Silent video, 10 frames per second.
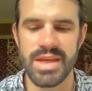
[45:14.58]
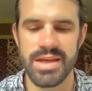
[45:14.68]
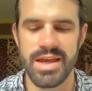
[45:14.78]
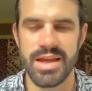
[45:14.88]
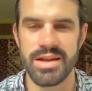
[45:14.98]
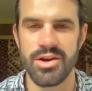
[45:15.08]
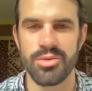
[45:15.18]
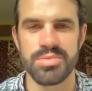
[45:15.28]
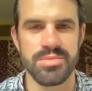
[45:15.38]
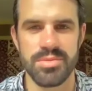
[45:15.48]
and
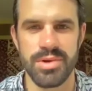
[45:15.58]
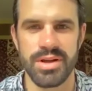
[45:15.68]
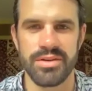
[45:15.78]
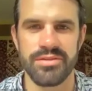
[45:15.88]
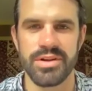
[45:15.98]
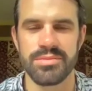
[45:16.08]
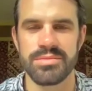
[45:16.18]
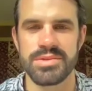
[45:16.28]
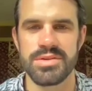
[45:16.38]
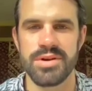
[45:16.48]
hope to be bringing a
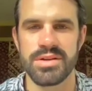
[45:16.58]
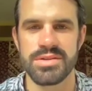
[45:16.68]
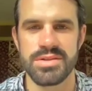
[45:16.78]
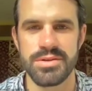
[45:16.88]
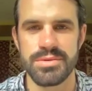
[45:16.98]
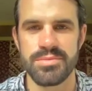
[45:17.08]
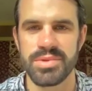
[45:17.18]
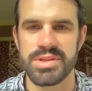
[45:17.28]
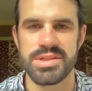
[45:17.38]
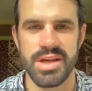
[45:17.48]
film to you all soon.
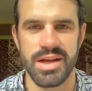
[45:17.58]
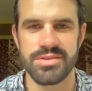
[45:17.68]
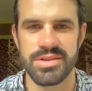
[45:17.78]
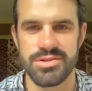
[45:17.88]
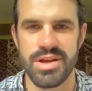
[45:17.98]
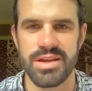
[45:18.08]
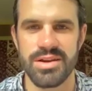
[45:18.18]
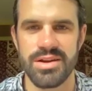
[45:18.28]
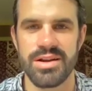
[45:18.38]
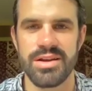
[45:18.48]
Please check out the
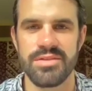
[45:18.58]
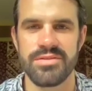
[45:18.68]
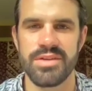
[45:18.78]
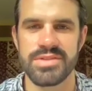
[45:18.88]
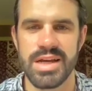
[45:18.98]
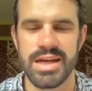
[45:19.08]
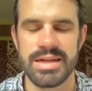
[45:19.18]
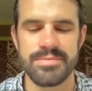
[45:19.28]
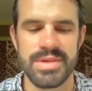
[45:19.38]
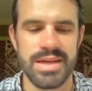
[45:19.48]
trailer if you have
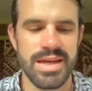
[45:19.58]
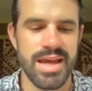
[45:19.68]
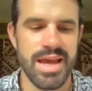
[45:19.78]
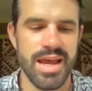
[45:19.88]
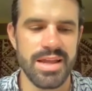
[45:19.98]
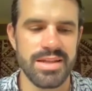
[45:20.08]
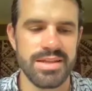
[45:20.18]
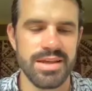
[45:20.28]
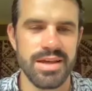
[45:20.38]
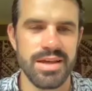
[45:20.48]
time.
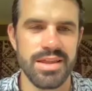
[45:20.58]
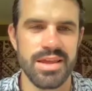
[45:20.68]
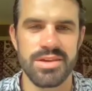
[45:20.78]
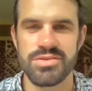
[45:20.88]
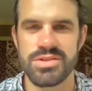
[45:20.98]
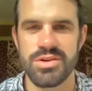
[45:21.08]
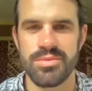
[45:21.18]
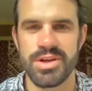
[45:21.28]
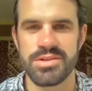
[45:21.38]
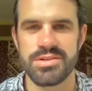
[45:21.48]
And thank you so
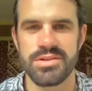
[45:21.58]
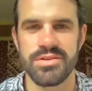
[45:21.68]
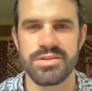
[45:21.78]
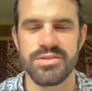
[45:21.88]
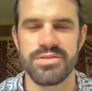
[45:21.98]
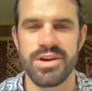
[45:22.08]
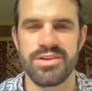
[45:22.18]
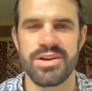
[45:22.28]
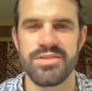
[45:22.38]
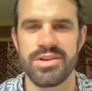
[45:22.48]
much to
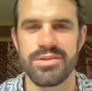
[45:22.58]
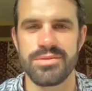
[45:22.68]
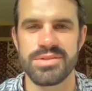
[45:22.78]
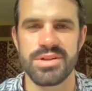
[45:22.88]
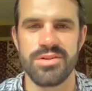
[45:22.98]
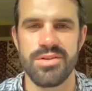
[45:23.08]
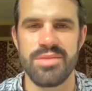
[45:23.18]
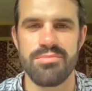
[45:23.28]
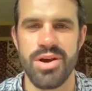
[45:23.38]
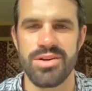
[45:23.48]
Fjällräven, who's a
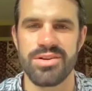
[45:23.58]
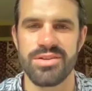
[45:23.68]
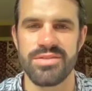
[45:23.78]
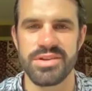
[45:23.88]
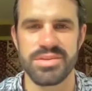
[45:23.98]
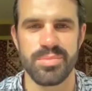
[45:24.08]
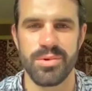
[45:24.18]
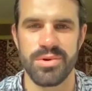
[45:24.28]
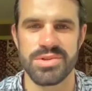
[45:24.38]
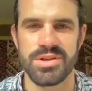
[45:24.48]
great partner of the
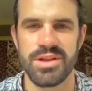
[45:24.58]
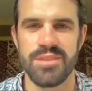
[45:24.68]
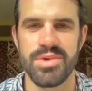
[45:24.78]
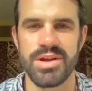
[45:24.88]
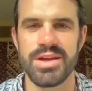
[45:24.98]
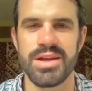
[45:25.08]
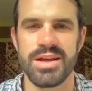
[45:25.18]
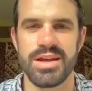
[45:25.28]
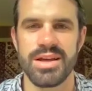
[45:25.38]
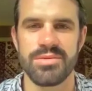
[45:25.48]
Explorers Club,
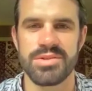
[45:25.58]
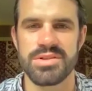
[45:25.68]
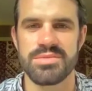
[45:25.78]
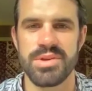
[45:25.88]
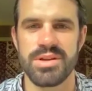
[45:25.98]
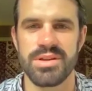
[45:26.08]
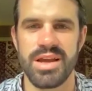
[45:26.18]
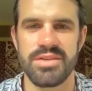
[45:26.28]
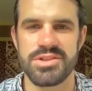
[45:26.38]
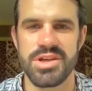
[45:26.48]
which has been a
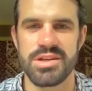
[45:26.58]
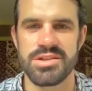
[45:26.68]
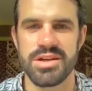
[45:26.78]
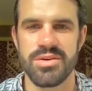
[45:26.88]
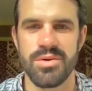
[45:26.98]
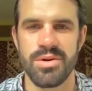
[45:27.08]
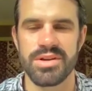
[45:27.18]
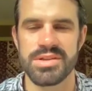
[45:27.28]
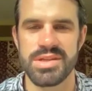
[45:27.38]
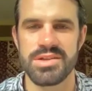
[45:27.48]
life-changing
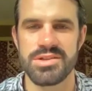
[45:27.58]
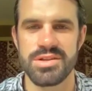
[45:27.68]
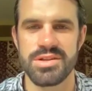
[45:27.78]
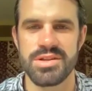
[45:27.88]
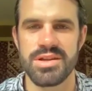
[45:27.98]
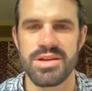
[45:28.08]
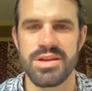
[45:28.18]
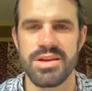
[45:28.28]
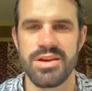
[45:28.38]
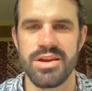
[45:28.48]
organization
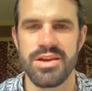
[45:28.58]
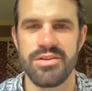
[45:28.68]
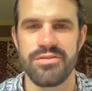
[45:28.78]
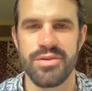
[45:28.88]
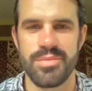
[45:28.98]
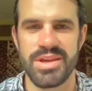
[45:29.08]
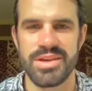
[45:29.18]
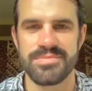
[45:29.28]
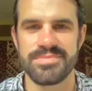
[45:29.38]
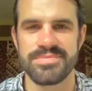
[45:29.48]
for
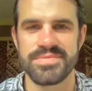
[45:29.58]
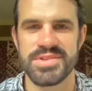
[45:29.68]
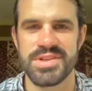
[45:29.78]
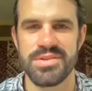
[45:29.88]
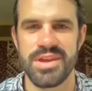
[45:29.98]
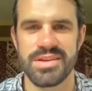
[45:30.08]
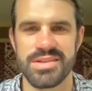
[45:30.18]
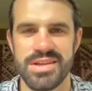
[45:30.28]
me. So thanks